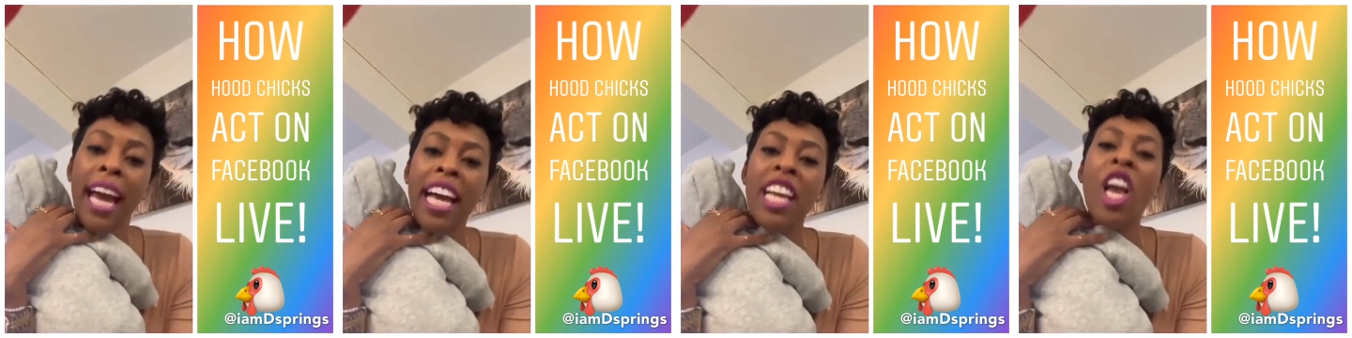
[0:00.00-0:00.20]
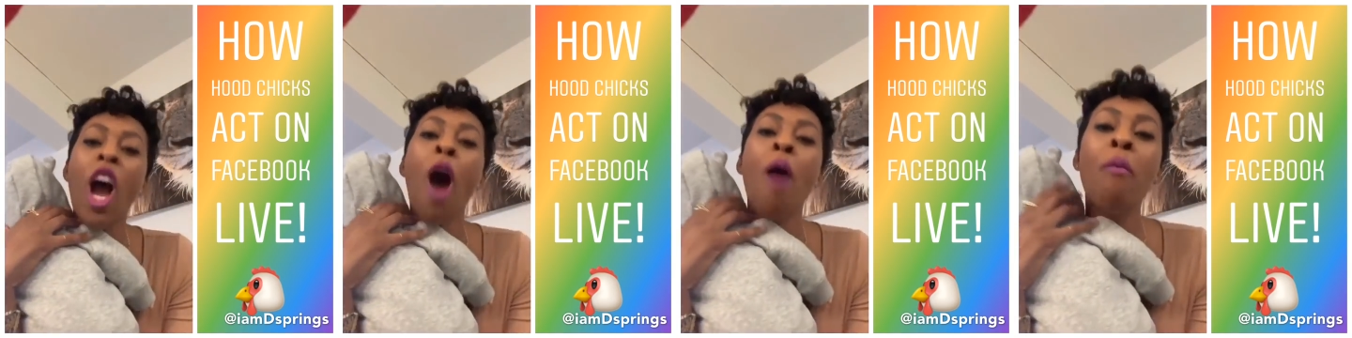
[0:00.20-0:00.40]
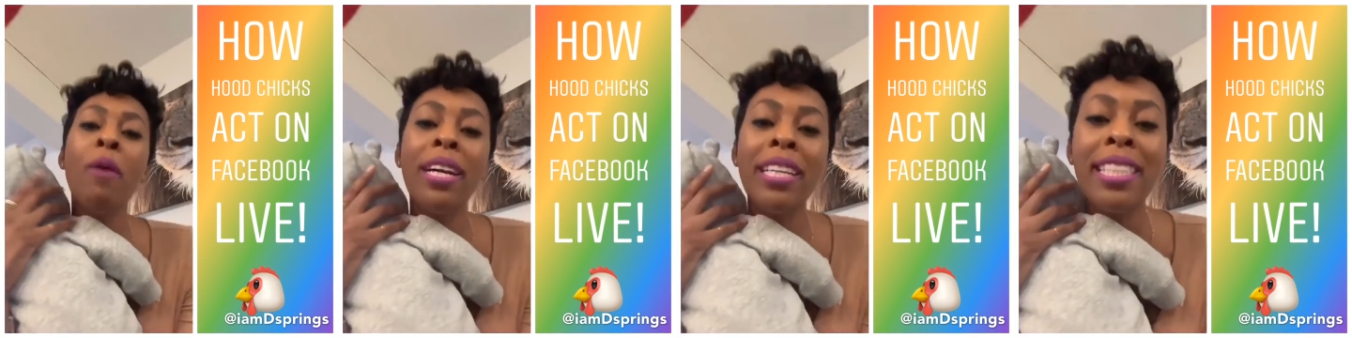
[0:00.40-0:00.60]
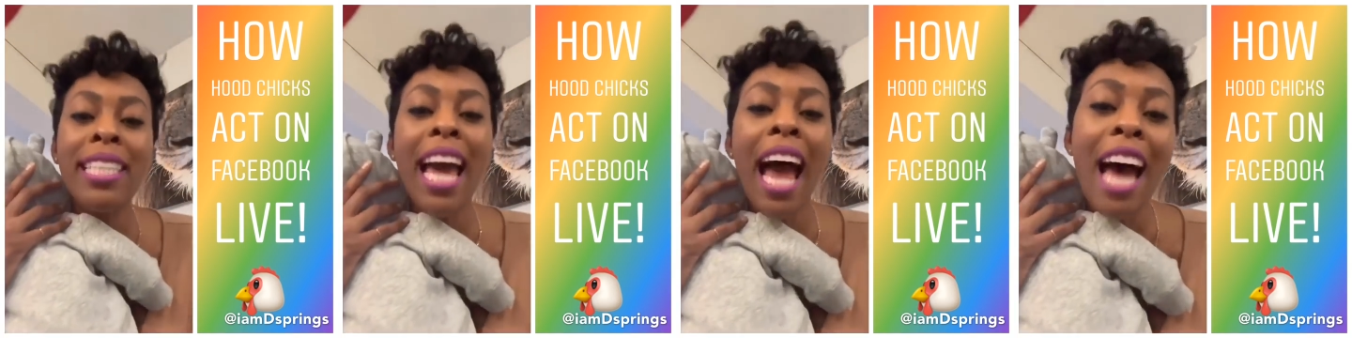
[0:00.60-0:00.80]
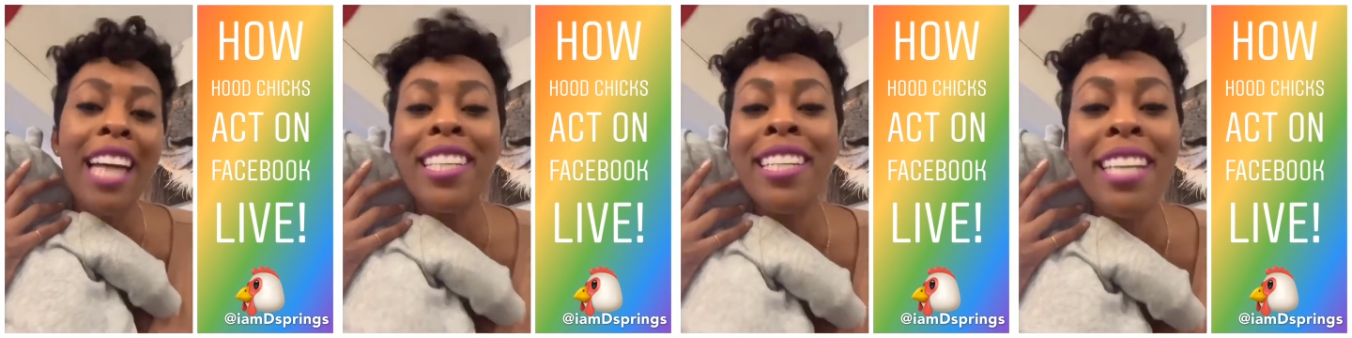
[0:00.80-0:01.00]
And y'all want to
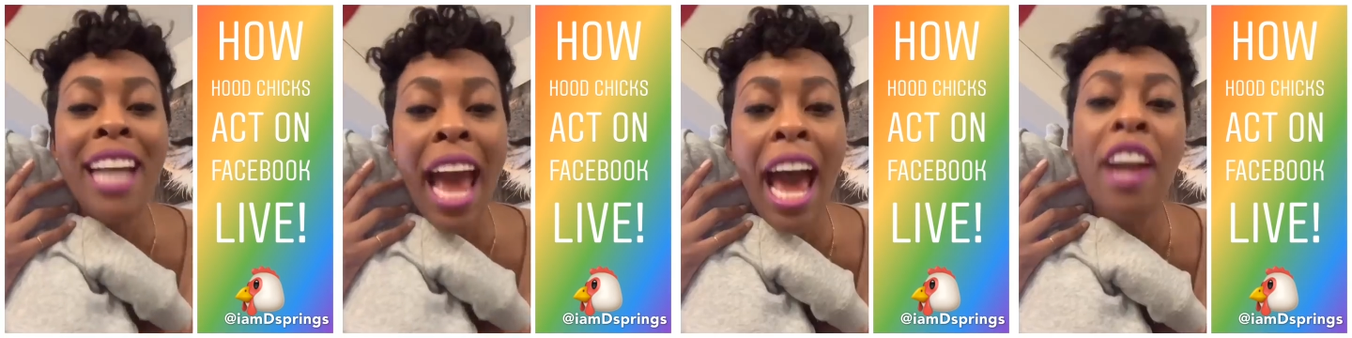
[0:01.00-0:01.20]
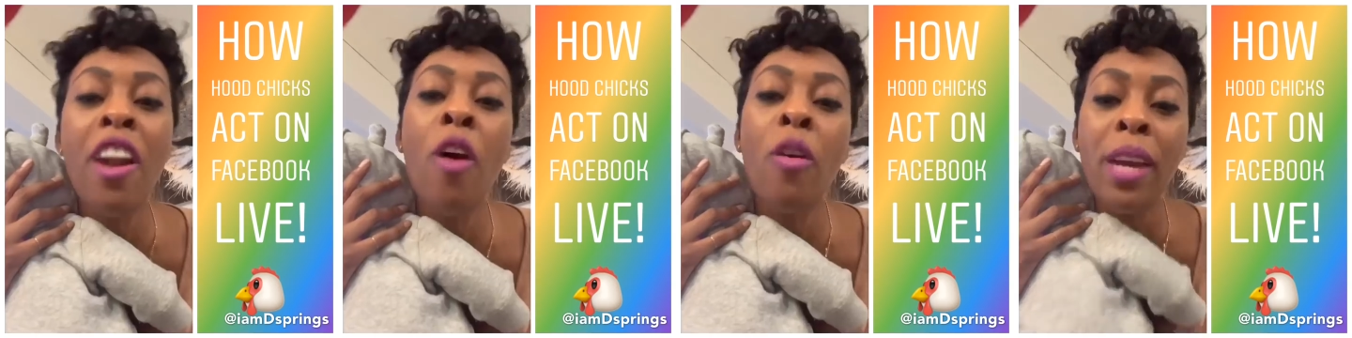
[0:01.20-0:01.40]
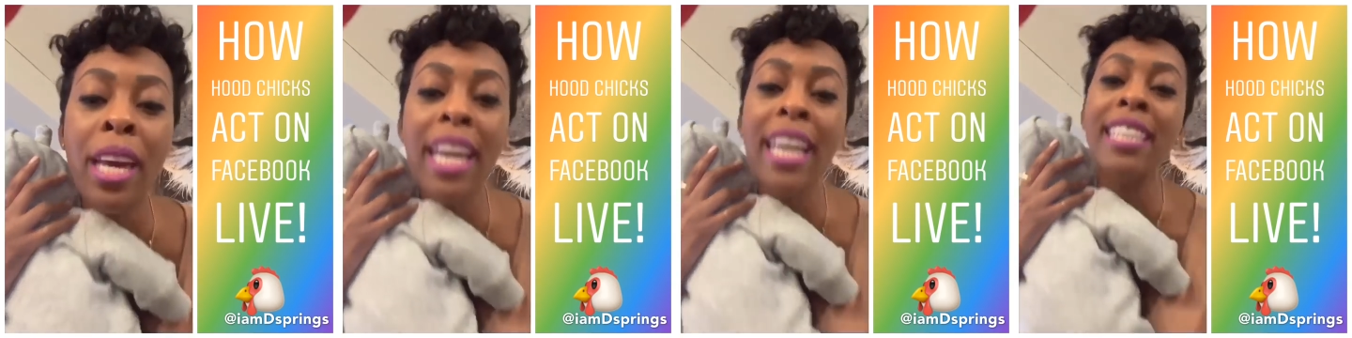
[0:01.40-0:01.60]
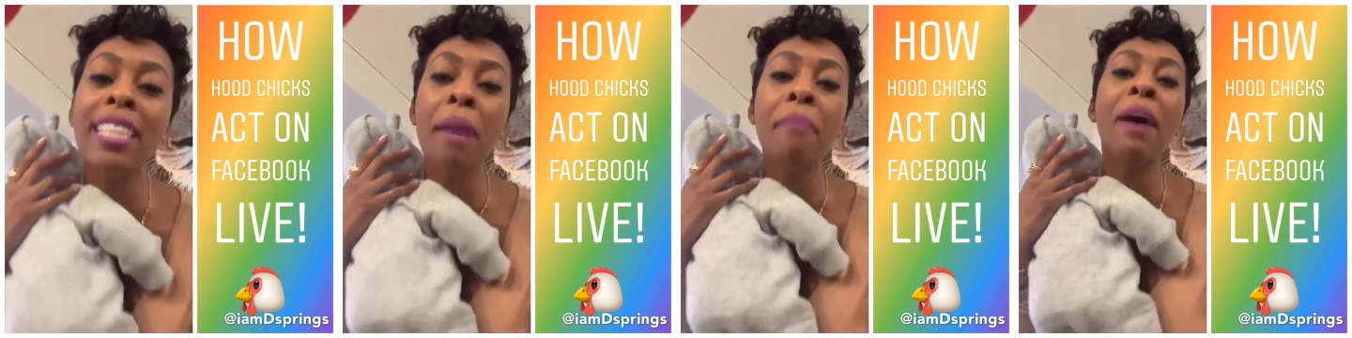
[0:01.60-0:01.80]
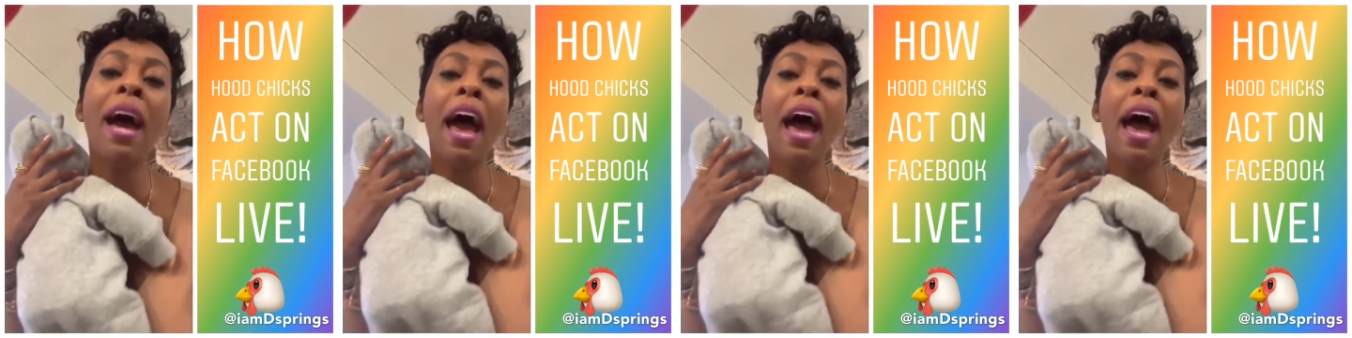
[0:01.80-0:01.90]
say I shouldn't have no kids.